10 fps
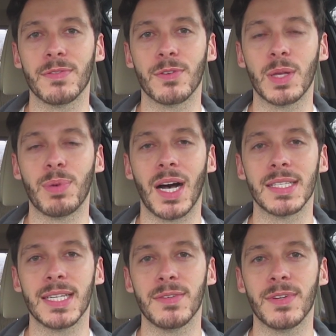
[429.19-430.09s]
really
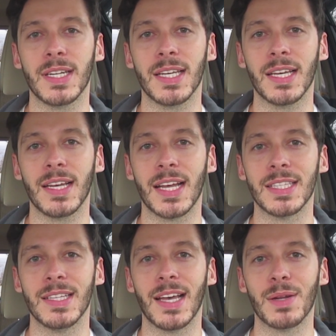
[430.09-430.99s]
positive, and had
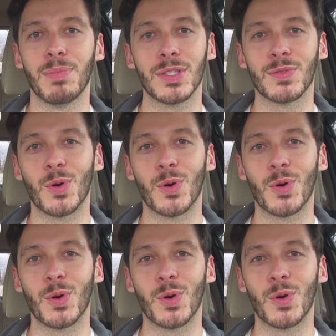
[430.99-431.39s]
a bunch of